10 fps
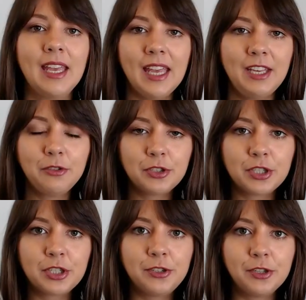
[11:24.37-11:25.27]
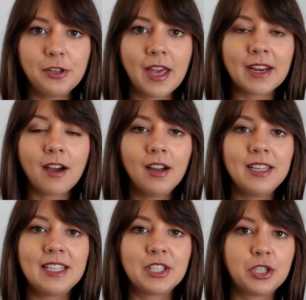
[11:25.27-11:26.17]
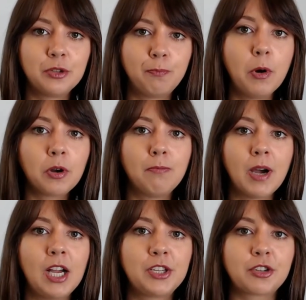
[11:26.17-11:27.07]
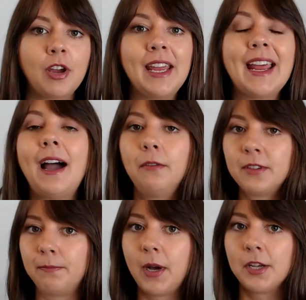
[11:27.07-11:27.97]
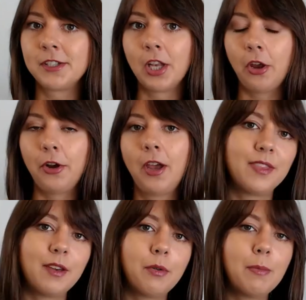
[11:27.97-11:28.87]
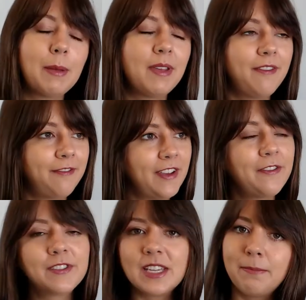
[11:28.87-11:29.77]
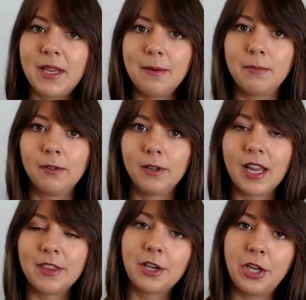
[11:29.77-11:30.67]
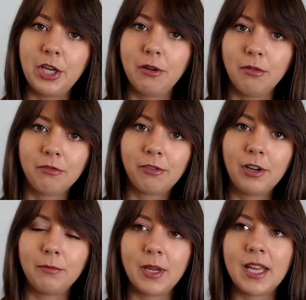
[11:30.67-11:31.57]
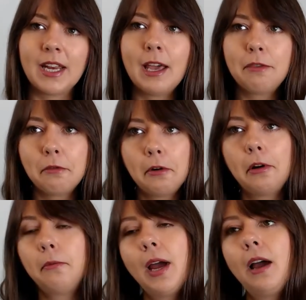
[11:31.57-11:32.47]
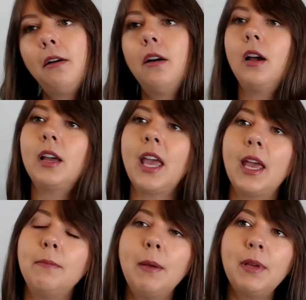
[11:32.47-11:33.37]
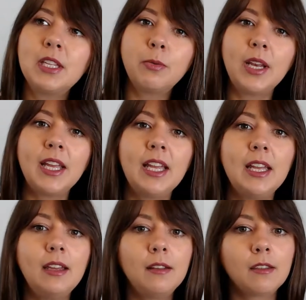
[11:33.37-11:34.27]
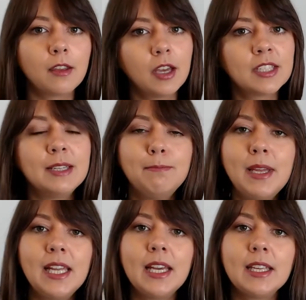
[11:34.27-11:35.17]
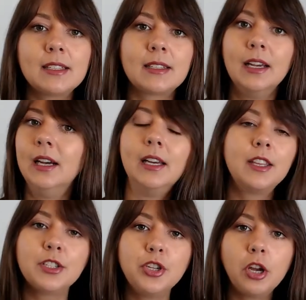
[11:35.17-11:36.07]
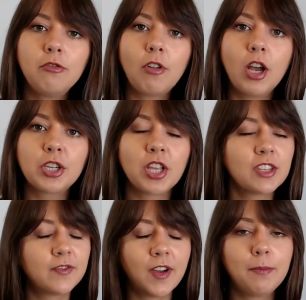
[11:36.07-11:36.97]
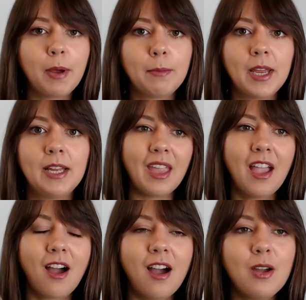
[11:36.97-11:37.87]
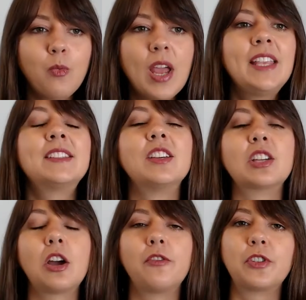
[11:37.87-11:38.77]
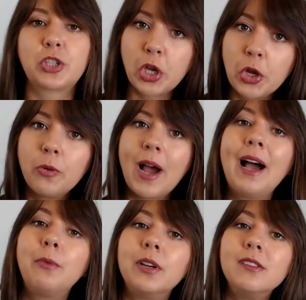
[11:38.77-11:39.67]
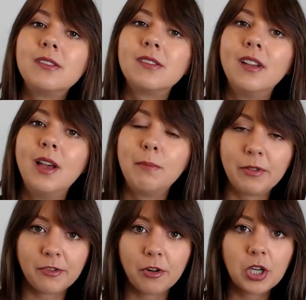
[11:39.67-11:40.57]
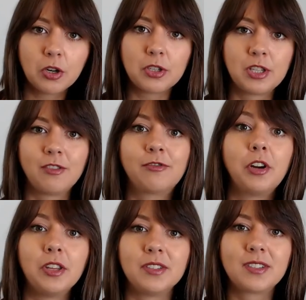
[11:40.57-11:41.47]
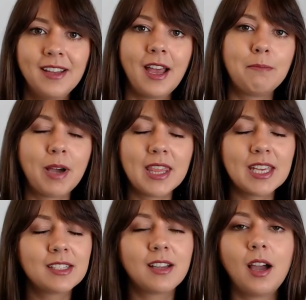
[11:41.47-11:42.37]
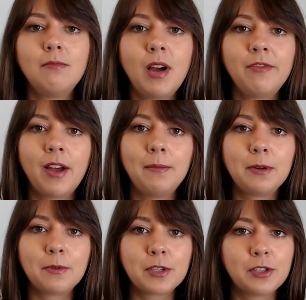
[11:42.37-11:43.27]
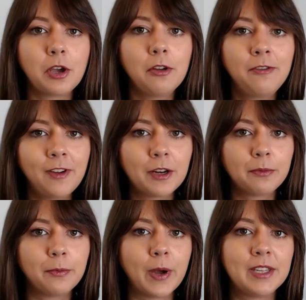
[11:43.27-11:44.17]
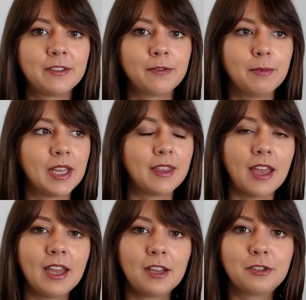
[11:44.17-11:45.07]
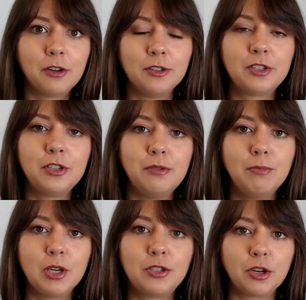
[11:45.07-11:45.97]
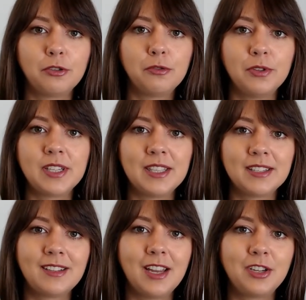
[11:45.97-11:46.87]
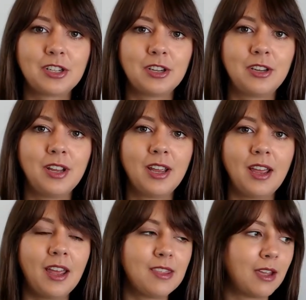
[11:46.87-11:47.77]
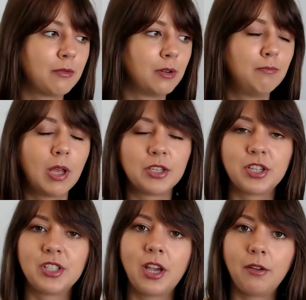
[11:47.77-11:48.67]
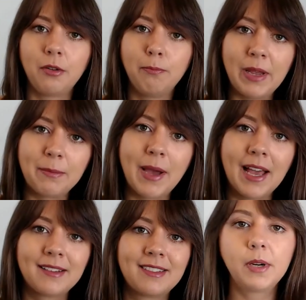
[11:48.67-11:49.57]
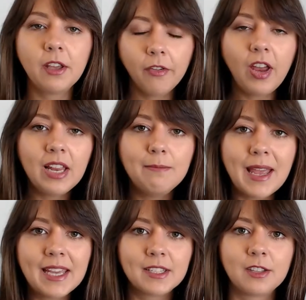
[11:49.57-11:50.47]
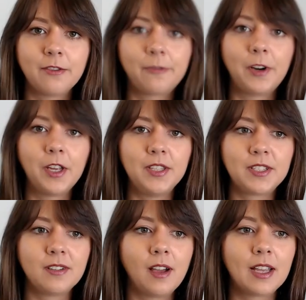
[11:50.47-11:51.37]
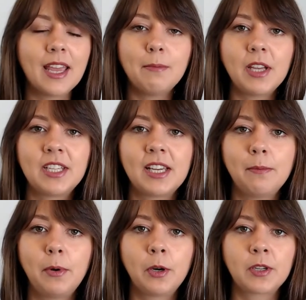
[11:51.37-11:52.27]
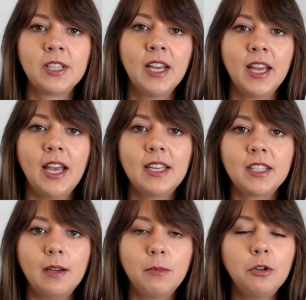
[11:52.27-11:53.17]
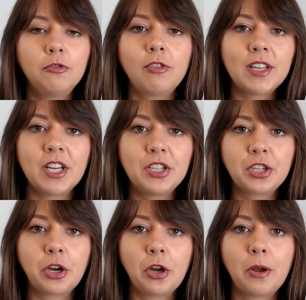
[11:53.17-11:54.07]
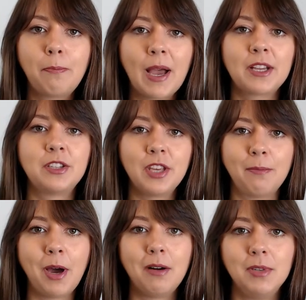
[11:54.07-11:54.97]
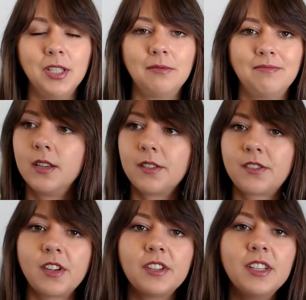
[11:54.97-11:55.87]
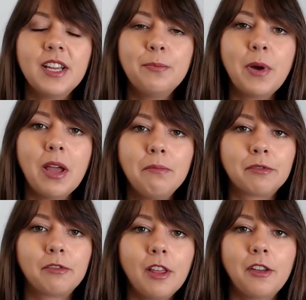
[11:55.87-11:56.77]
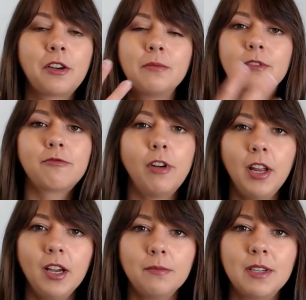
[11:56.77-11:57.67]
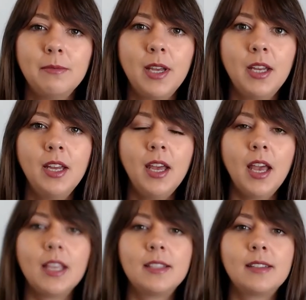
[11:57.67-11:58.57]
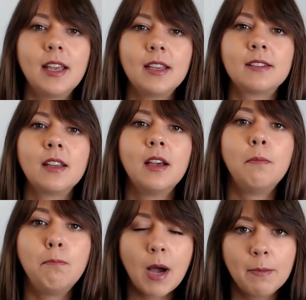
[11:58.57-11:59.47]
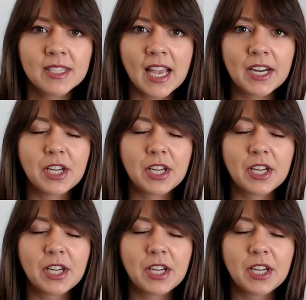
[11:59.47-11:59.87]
In order to do that, I needed to book my train out of Barcelona. There were maybe 50 people in the queue in front of me, and I thought, well, okay, maybe 20, 30 minutes. There's no rush, that's fine by me. I waited over 2 hours before I got to the front. And by this time, my family was so fed up of waiting for me. They had gone to McDonald's in the station and they were munching down on Big Macs. But I finally make it to the front, I get my ticket booked, and I'm all ready to go back to the apartment. Suddenly, my brother comes running up to me and says, "Mum has had